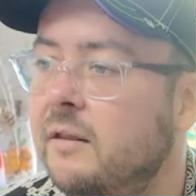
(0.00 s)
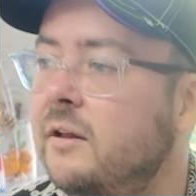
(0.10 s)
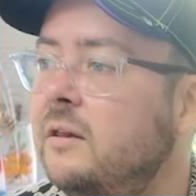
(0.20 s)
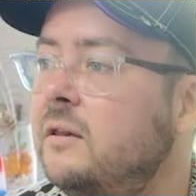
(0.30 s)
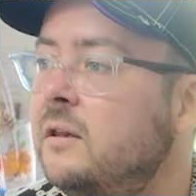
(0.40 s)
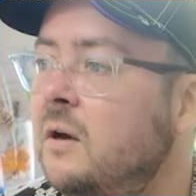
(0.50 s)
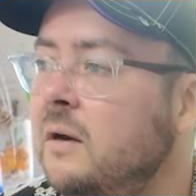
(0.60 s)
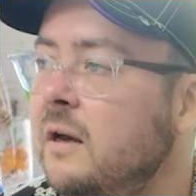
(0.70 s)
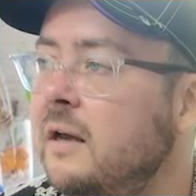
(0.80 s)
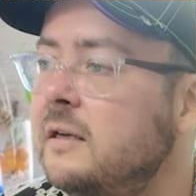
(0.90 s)
The
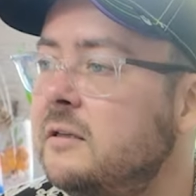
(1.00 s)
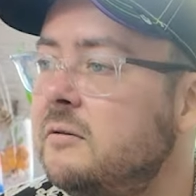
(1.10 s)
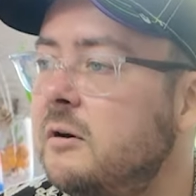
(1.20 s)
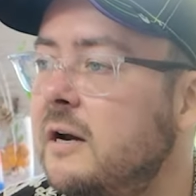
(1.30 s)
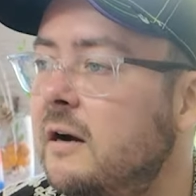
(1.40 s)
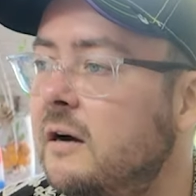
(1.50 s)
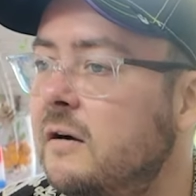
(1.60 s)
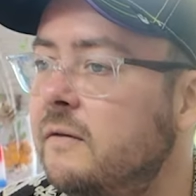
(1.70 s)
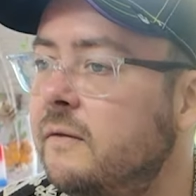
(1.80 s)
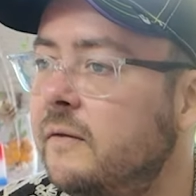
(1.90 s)
longer history
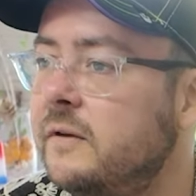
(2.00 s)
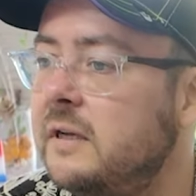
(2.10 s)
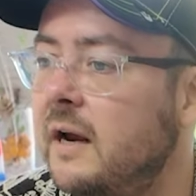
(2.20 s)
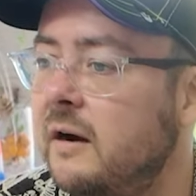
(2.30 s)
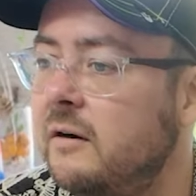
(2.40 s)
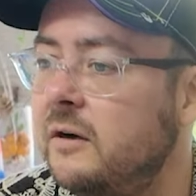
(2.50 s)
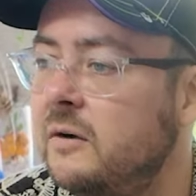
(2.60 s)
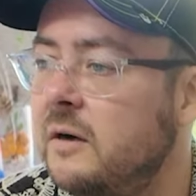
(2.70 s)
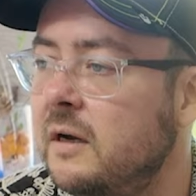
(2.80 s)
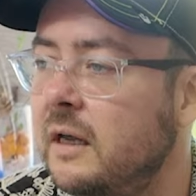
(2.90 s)
of tarot,